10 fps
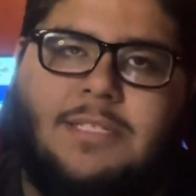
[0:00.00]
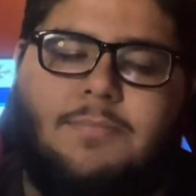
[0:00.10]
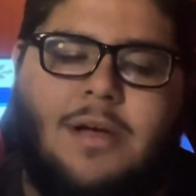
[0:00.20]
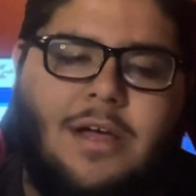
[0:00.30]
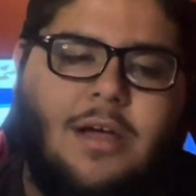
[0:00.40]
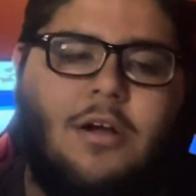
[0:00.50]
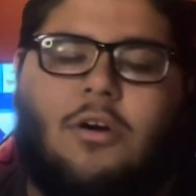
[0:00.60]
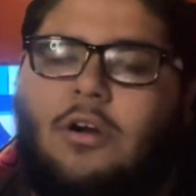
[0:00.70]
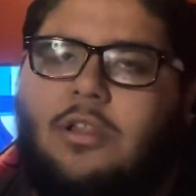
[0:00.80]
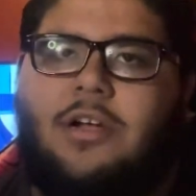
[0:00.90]
but
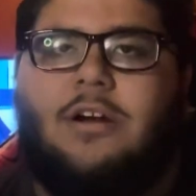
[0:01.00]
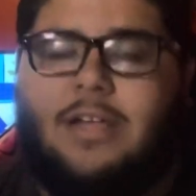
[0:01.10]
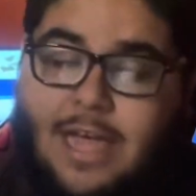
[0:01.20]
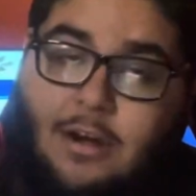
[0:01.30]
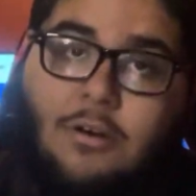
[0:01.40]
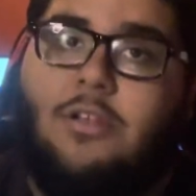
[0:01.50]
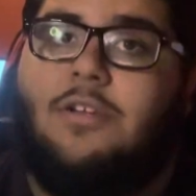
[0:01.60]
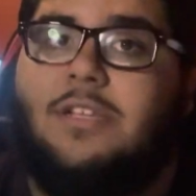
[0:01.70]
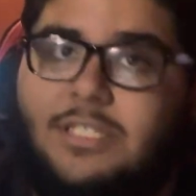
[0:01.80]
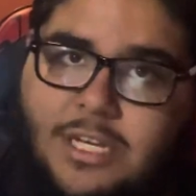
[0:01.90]
earlier
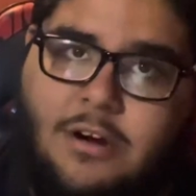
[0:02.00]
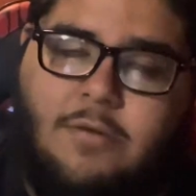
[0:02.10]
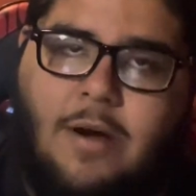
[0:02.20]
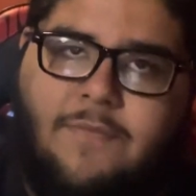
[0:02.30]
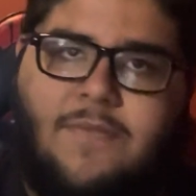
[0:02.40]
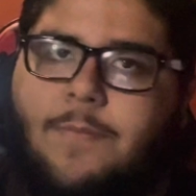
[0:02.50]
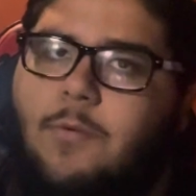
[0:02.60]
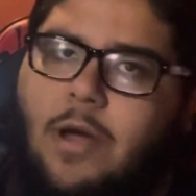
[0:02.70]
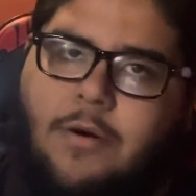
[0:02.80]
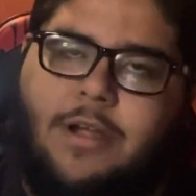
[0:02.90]
this year, around
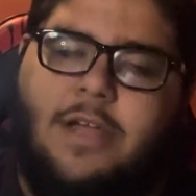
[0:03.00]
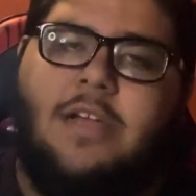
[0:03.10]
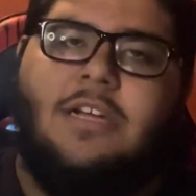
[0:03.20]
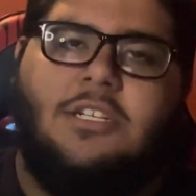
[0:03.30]
February,